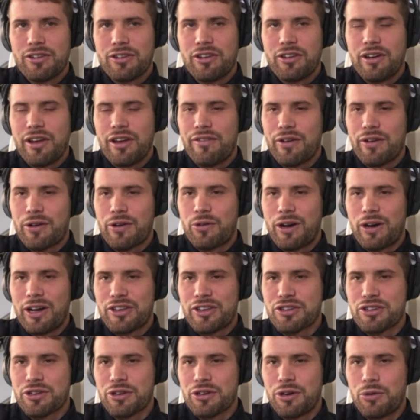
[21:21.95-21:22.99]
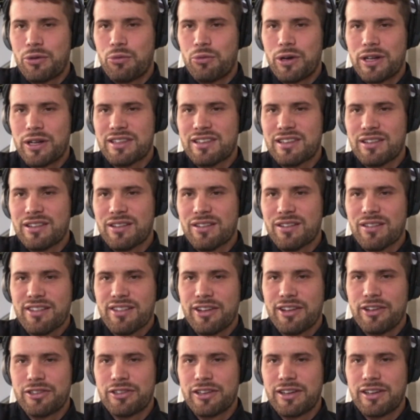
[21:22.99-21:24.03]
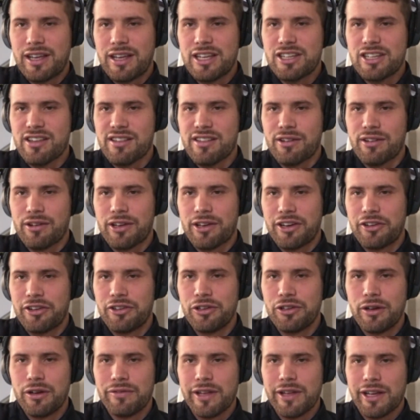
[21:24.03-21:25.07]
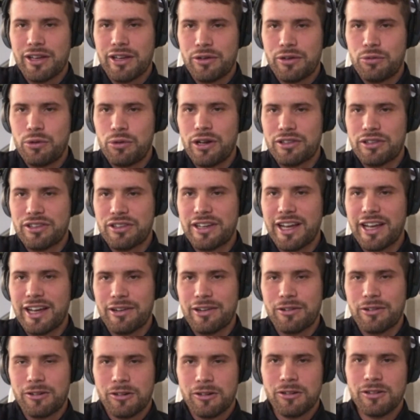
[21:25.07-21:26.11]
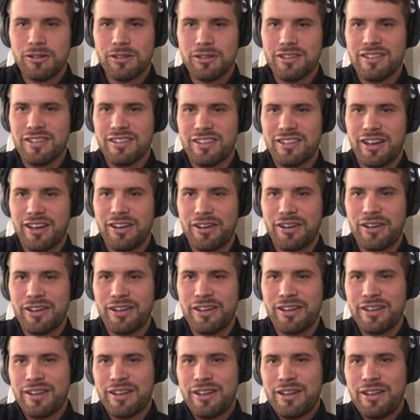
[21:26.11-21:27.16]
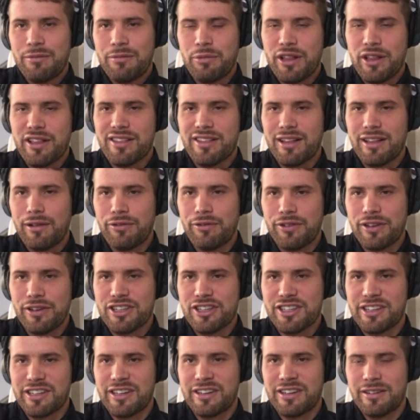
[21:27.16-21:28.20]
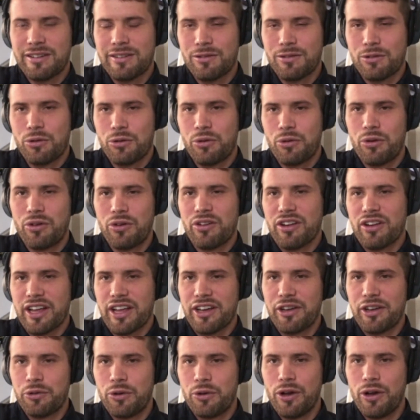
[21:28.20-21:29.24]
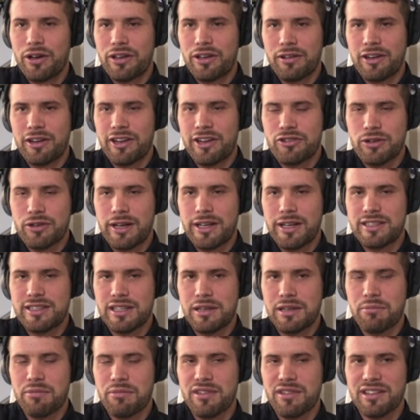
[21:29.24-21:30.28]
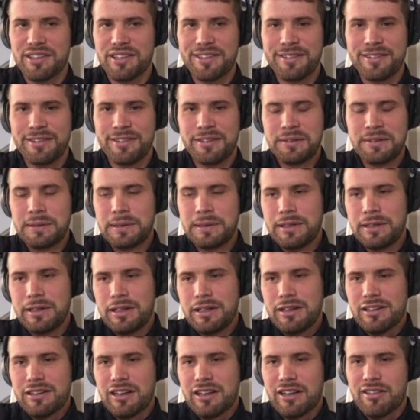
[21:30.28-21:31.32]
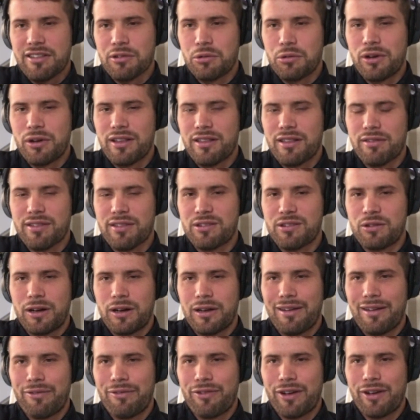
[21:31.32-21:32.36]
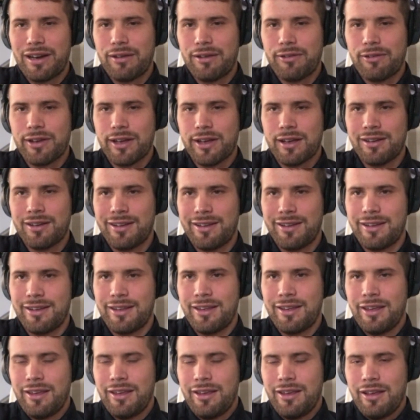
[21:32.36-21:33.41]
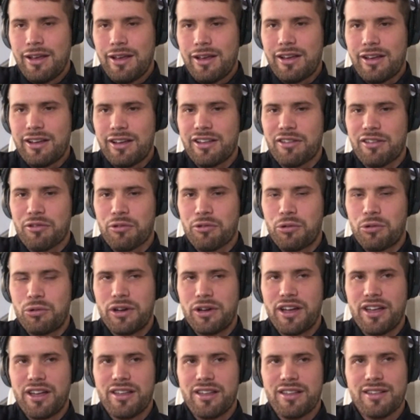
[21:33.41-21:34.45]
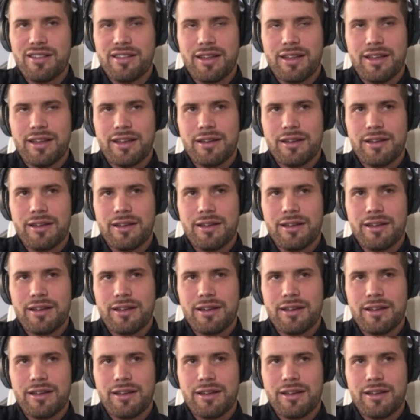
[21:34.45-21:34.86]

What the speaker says: you're never quite sure what certain nations are going to do, if they're going to work together or they're going to be selfish, or are they going to work in the trade teams. So that's always quite a funny thing. And there's always,